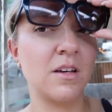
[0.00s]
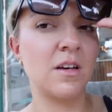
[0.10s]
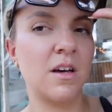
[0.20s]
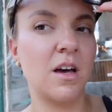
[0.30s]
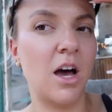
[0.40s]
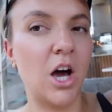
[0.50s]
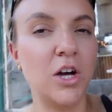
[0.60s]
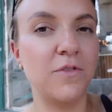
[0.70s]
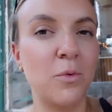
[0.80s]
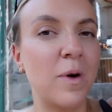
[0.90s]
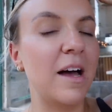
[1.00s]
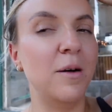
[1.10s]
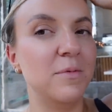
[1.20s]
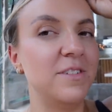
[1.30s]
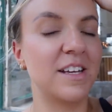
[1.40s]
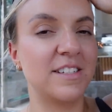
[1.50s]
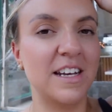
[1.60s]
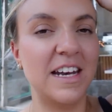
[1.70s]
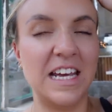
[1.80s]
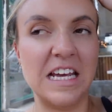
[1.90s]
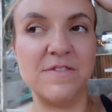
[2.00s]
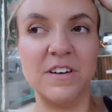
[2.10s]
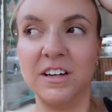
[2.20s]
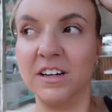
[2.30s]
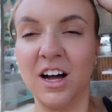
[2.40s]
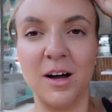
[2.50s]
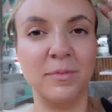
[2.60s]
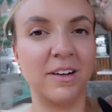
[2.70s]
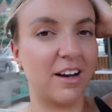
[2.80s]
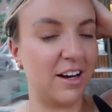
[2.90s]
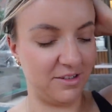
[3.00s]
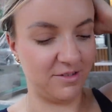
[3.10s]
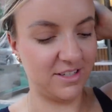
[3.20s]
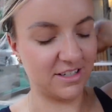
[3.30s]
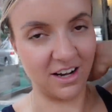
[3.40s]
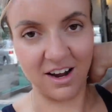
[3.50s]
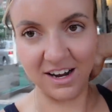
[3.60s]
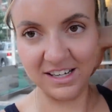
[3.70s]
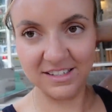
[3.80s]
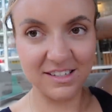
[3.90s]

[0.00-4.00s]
Recommend it. Overwhelmed doesn't even come close, guys.